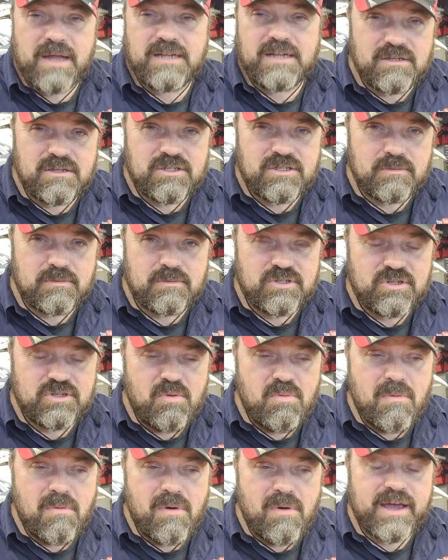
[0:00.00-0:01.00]
than some
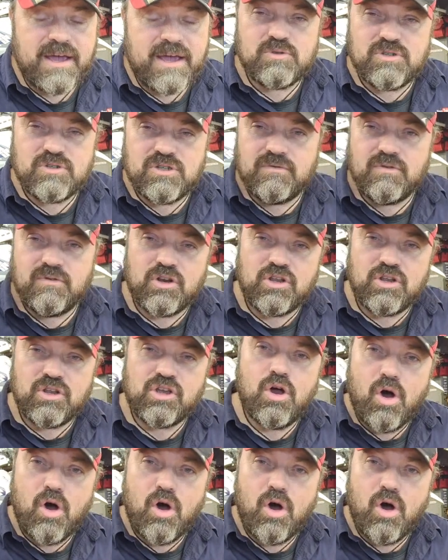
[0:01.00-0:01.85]
supermarkets which you've got to go